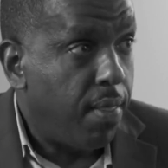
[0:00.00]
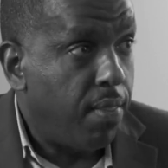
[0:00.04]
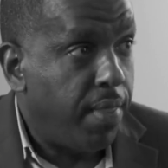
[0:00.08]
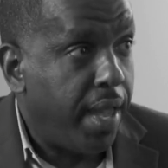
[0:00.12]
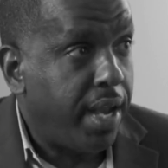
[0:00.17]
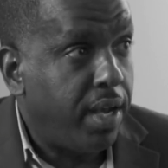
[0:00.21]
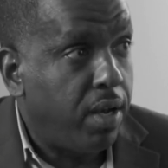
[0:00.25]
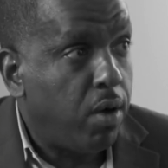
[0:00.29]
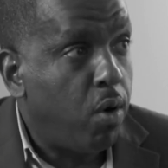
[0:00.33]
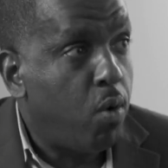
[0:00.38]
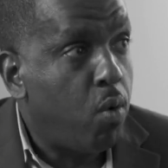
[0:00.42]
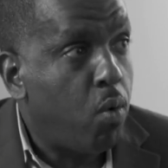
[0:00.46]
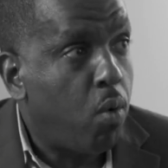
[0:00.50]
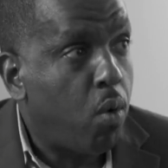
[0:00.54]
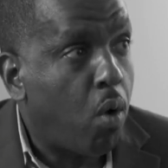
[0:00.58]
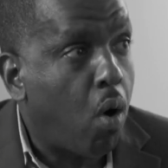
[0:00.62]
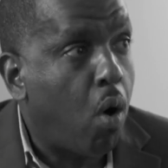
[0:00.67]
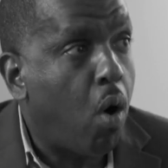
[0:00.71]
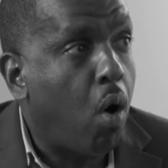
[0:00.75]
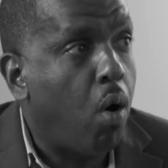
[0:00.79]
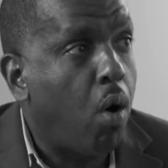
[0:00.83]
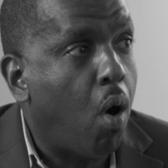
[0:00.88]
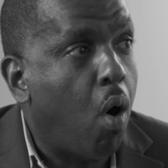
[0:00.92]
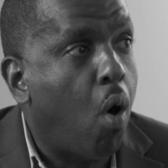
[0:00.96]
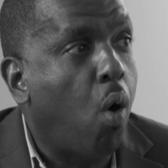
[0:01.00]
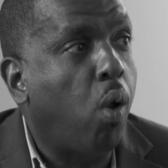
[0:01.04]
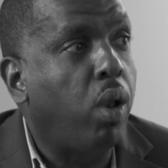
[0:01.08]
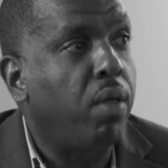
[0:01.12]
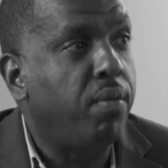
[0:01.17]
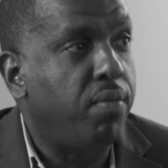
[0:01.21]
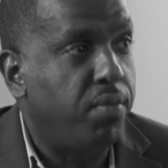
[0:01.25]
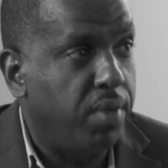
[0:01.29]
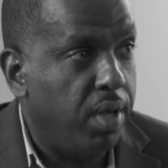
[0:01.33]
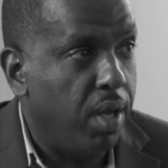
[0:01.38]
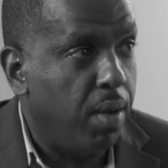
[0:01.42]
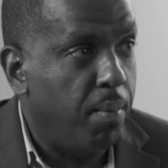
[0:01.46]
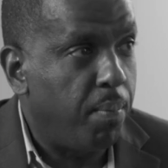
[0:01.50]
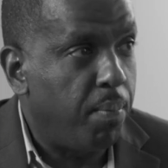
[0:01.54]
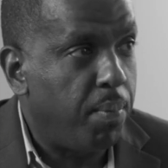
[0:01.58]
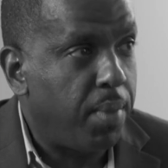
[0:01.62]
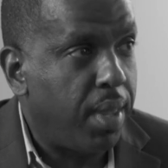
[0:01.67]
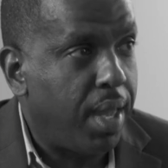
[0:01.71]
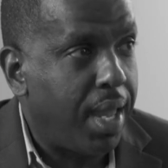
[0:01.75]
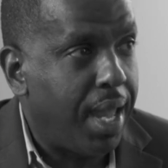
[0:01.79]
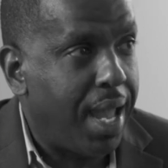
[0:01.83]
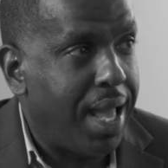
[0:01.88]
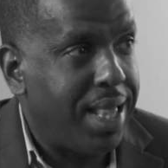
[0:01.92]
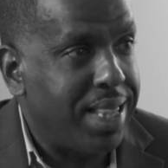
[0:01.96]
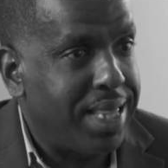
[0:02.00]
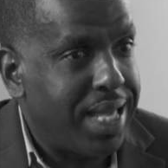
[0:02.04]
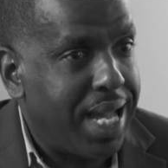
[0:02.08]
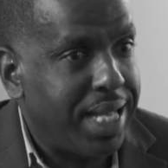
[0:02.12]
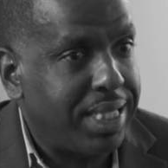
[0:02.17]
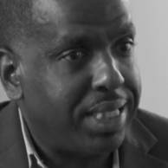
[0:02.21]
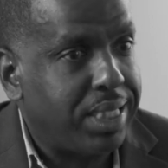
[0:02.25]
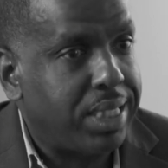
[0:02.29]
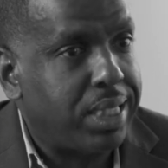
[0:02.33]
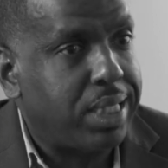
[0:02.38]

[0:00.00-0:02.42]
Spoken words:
They know all of them, and that